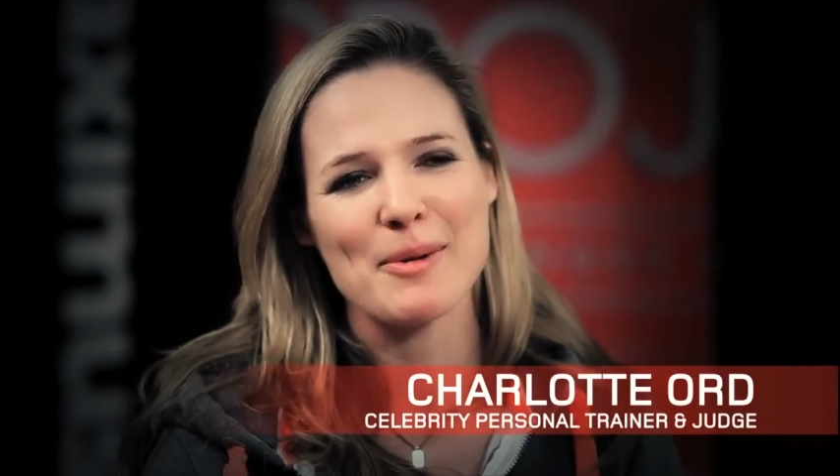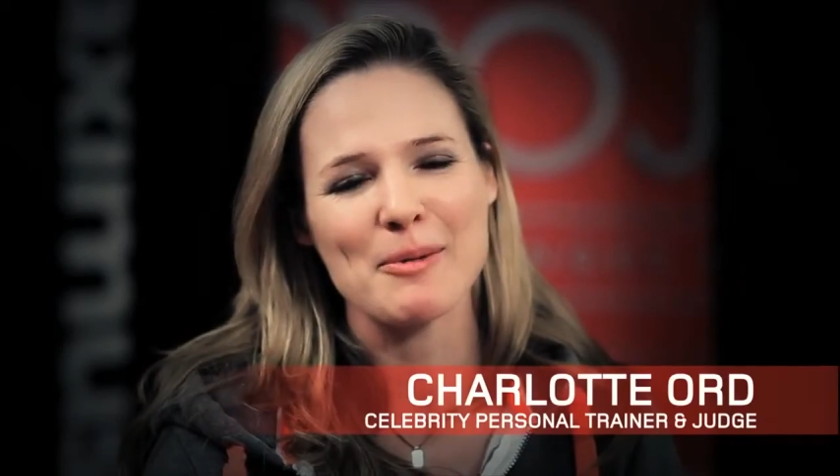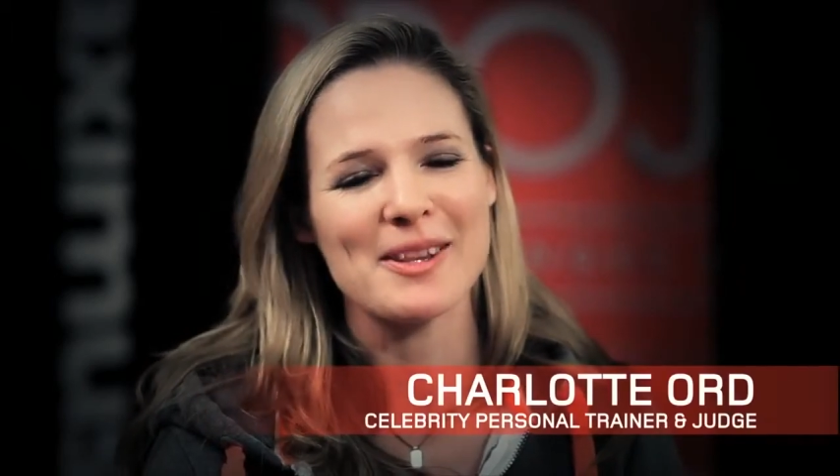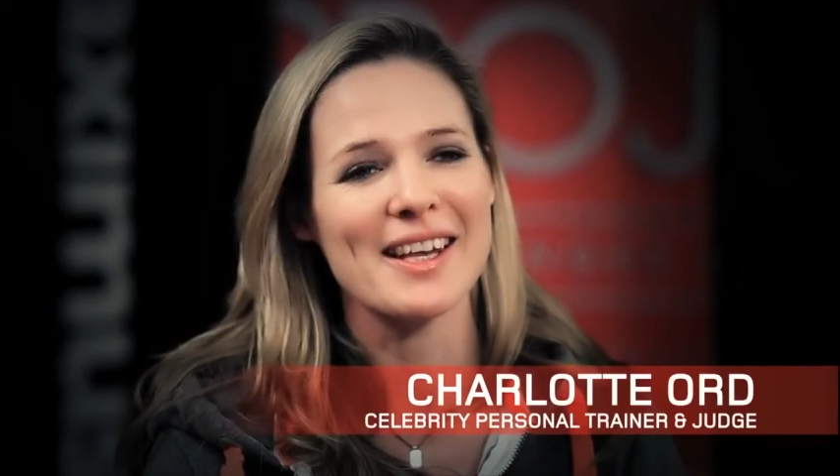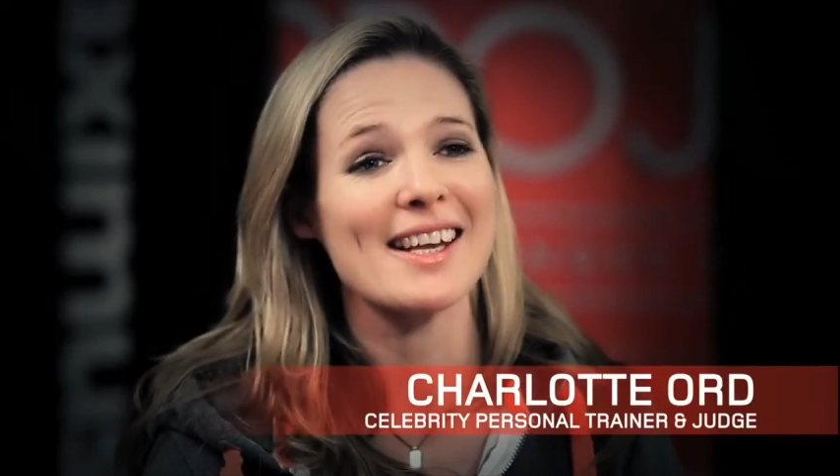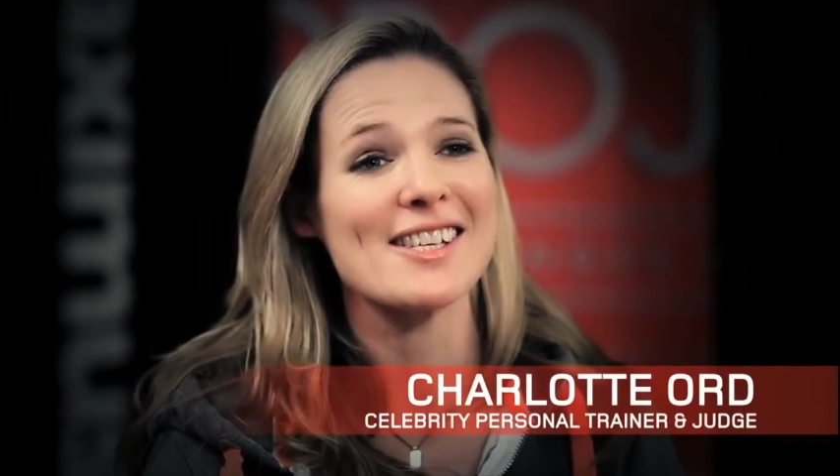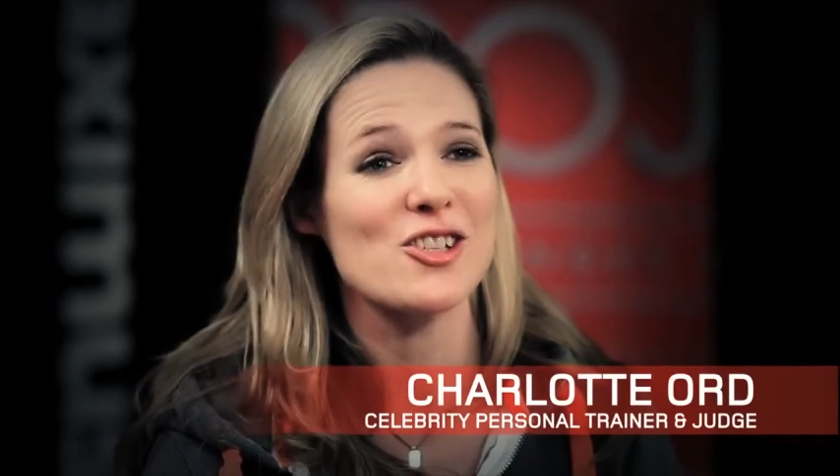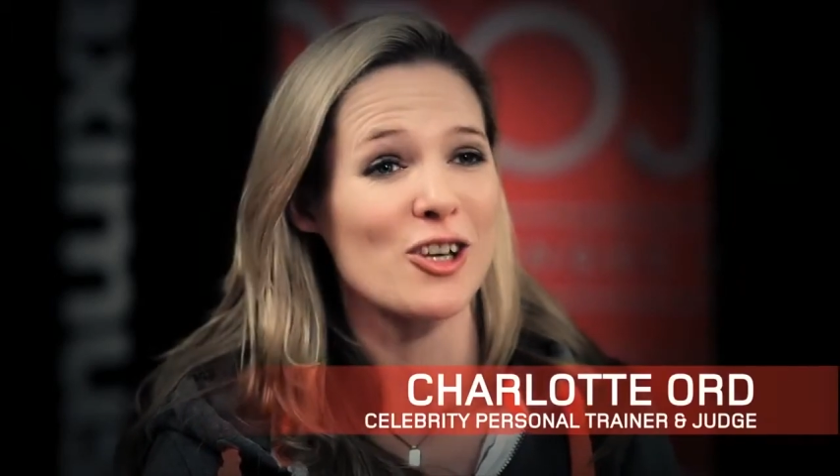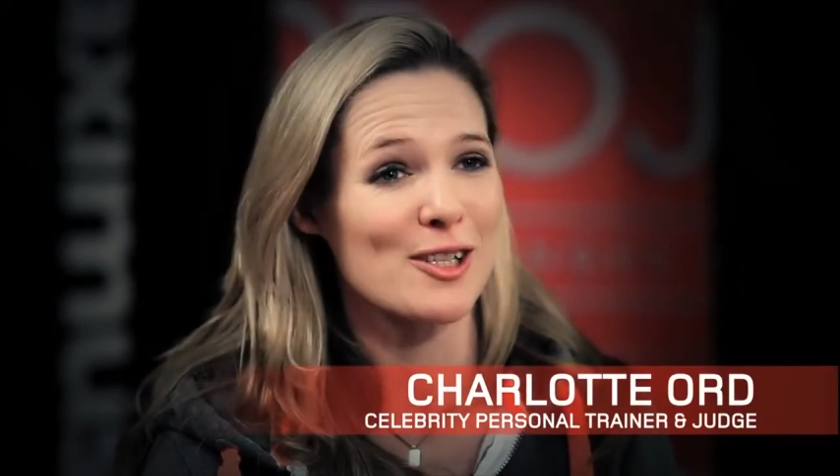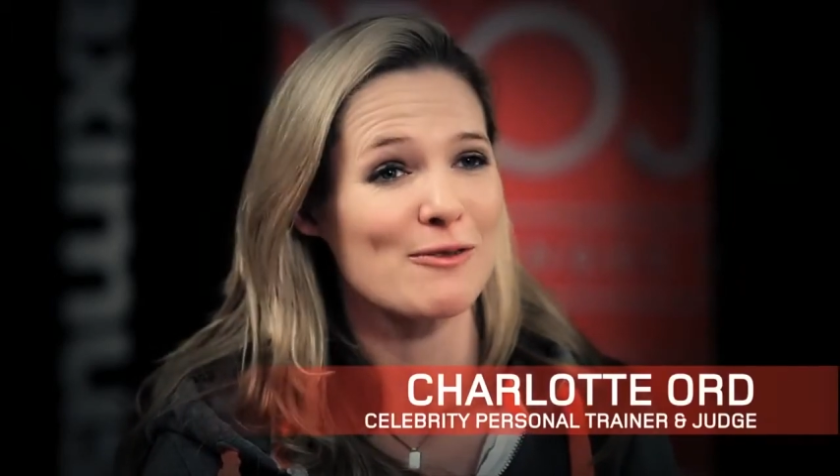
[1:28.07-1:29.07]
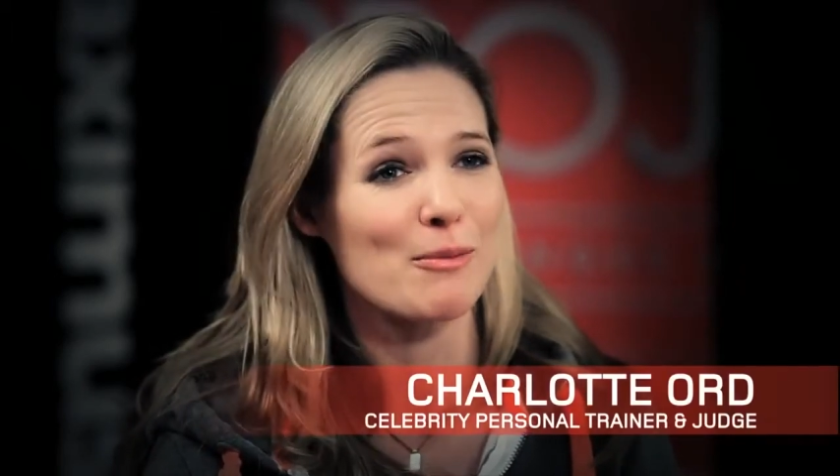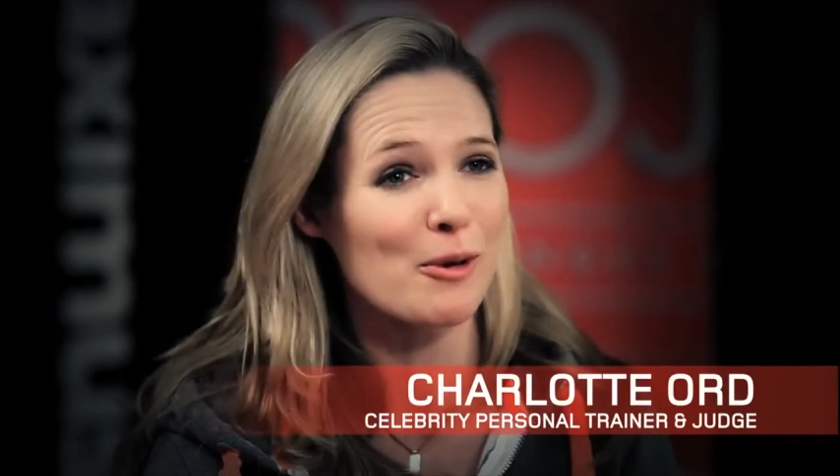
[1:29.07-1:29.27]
people think it's just for